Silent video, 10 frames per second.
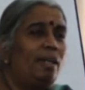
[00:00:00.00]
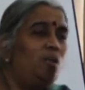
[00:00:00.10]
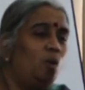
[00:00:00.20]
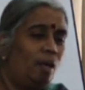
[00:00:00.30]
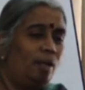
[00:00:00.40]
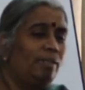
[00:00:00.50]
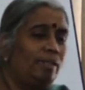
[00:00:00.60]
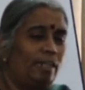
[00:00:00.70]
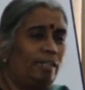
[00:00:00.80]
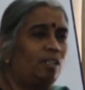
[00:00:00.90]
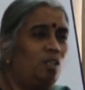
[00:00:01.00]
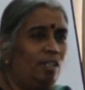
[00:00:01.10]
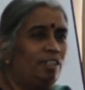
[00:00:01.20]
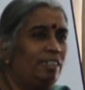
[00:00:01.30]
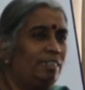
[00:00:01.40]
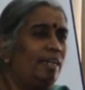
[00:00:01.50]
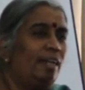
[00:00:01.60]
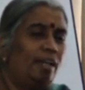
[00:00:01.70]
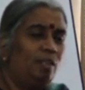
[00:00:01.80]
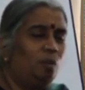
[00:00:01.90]
I know the technology is
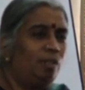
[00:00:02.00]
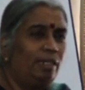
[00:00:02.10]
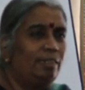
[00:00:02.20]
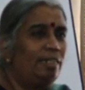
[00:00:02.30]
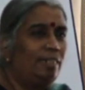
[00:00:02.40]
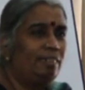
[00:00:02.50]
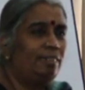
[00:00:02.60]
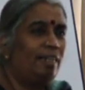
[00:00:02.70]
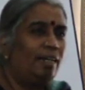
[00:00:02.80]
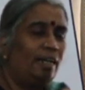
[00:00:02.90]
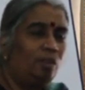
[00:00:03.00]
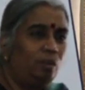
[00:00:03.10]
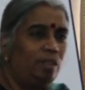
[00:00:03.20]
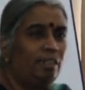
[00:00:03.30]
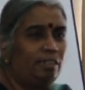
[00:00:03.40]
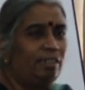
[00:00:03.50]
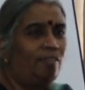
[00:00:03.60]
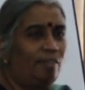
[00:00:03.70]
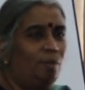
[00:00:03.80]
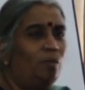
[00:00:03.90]
there, I know the internet is there, I know the
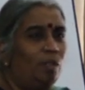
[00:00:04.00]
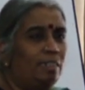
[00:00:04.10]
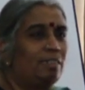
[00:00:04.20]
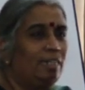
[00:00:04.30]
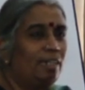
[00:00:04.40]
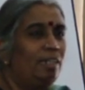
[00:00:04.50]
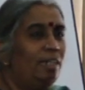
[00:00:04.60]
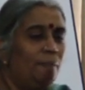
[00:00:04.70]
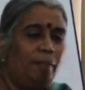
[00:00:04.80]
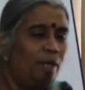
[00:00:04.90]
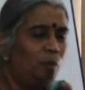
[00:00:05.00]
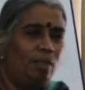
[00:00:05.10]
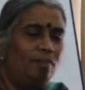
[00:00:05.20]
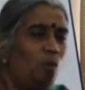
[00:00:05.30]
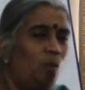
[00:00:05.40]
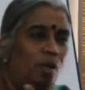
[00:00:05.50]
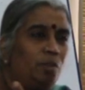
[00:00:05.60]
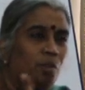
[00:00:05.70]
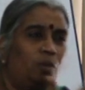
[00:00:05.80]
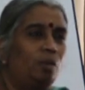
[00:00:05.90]
digital framework is there, but I don't even know
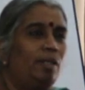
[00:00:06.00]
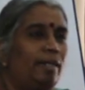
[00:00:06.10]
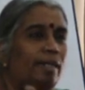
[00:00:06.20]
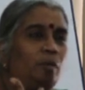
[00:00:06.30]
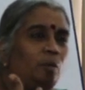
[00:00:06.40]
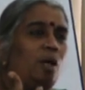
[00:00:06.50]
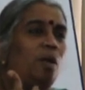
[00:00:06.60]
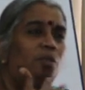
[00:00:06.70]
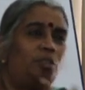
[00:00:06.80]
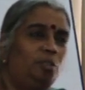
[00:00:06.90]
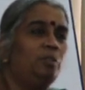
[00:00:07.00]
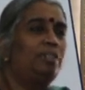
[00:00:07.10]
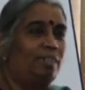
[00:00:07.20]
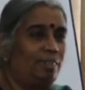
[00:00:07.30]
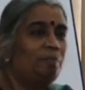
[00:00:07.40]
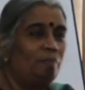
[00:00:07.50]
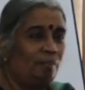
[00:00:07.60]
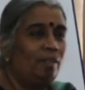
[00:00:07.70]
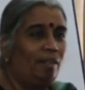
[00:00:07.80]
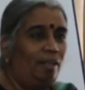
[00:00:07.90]
how to correlate, I don't know how to use it.
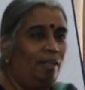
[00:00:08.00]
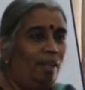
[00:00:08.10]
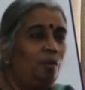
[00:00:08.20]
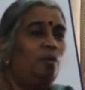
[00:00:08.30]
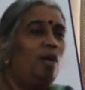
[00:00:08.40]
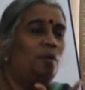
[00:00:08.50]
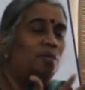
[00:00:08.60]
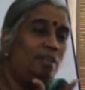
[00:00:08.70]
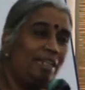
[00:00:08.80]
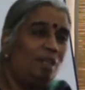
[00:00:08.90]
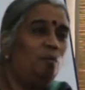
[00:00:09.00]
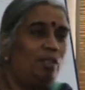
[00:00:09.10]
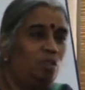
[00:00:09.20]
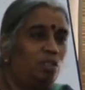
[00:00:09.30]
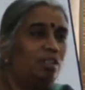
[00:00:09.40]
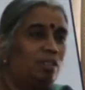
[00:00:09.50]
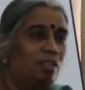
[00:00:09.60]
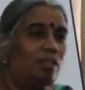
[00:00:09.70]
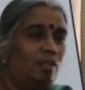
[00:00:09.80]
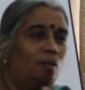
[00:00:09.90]
I don't know how to deal with those,
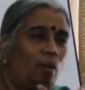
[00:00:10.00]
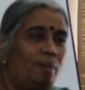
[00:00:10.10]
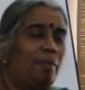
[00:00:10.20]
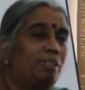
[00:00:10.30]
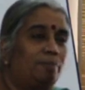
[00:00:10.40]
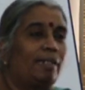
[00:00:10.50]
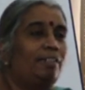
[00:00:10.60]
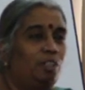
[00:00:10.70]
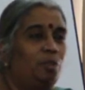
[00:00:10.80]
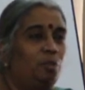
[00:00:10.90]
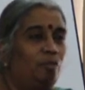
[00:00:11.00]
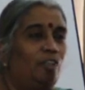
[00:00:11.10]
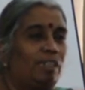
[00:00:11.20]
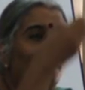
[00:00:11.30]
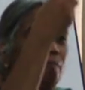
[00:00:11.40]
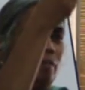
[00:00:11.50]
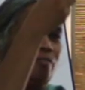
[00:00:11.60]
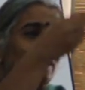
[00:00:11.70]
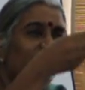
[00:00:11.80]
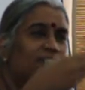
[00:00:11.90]
what I'm expected to do. For example,
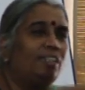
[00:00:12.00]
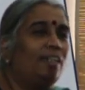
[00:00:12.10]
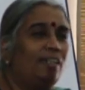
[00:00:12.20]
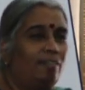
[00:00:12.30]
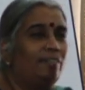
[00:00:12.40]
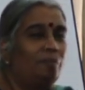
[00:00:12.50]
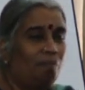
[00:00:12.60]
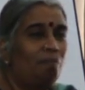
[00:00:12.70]
functions are given.